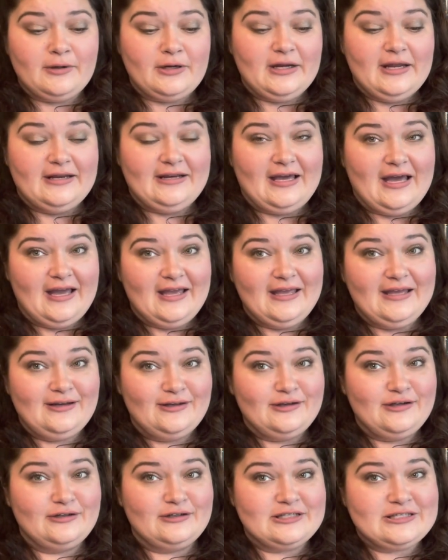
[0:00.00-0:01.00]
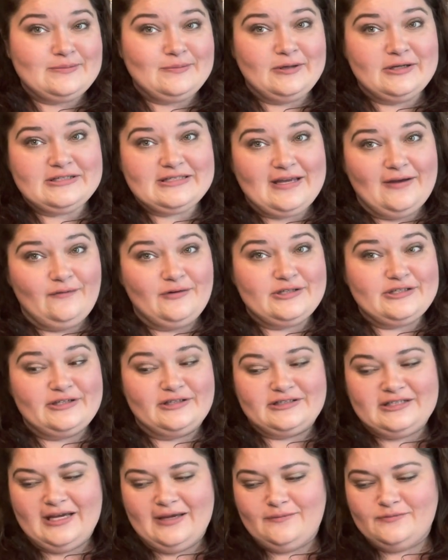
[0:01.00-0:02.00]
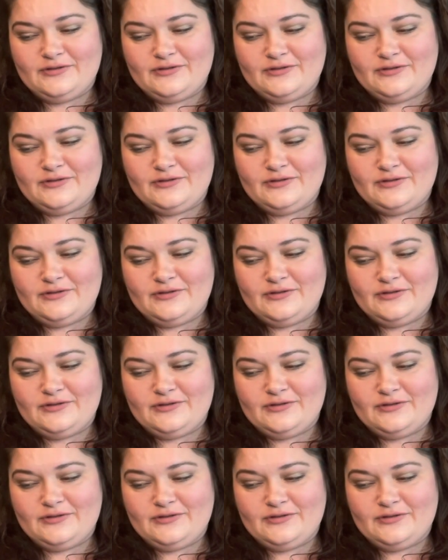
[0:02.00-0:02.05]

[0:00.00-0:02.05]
and I had a good experience every single time.